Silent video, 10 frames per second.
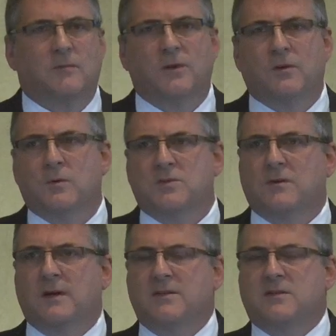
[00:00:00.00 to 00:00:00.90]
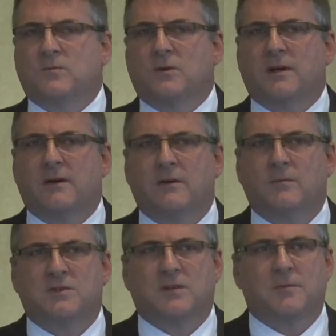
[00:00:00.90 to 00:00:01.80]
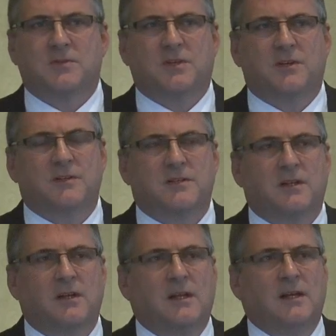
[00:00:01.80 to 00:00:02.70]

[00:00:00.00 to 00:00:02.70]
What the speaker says: and we also had some work going on with cybersecurity.